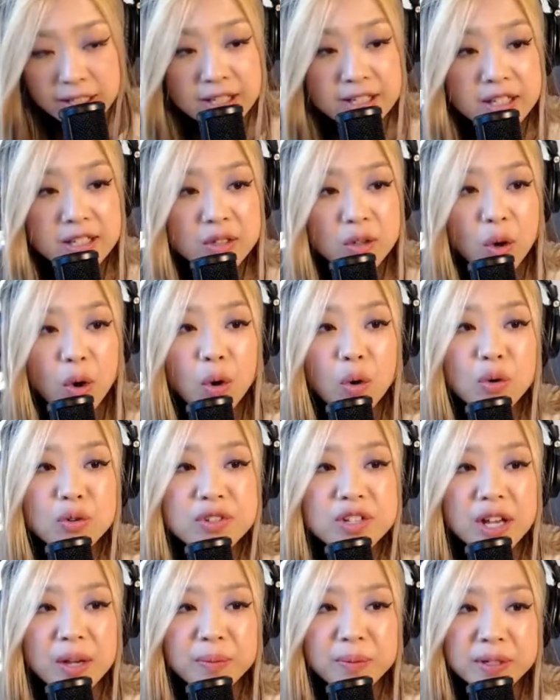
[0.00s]
This is
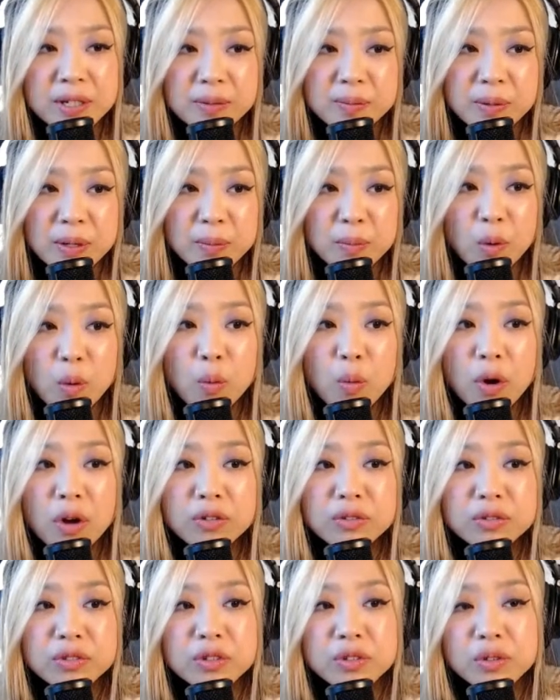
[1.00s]
all Japanese people
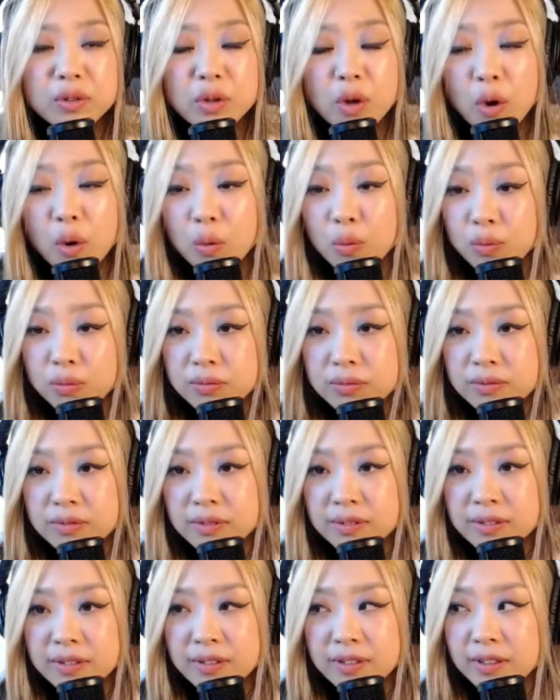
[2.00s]
want to know.
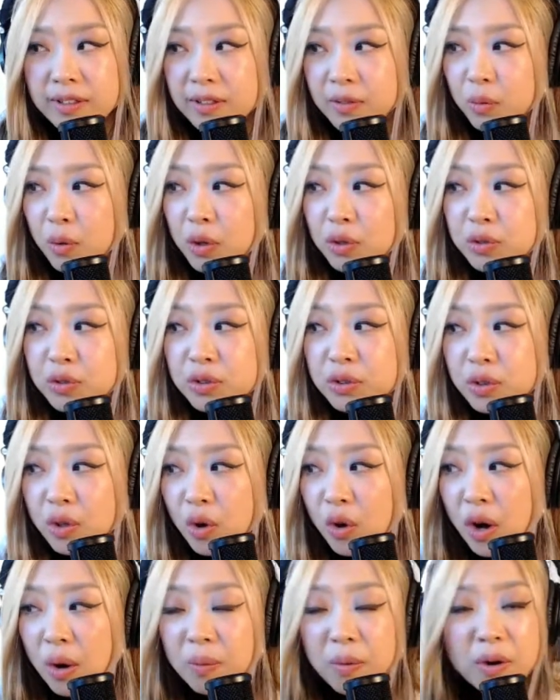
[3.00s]
Want to
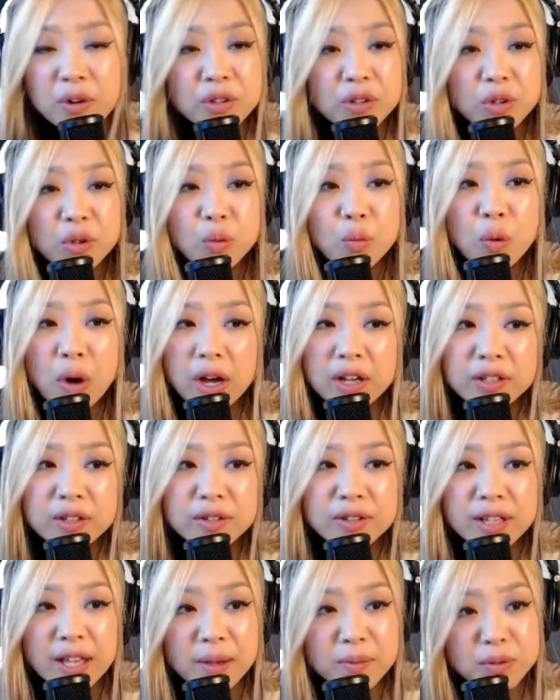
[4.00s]
know about you, why
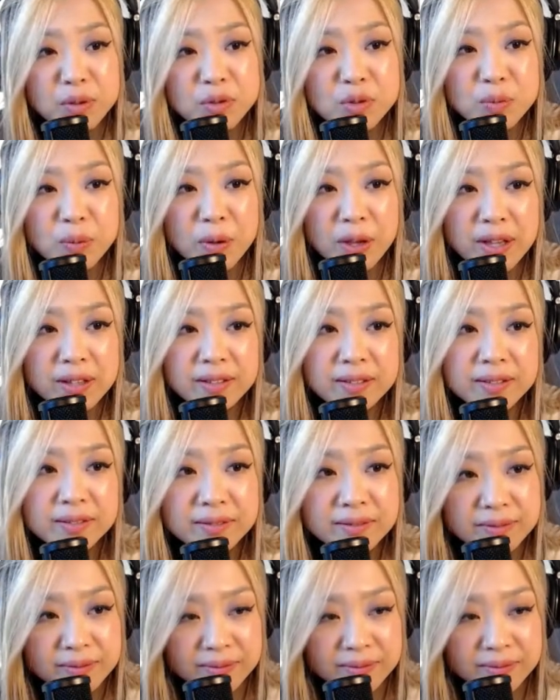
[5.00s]
you came to Japan.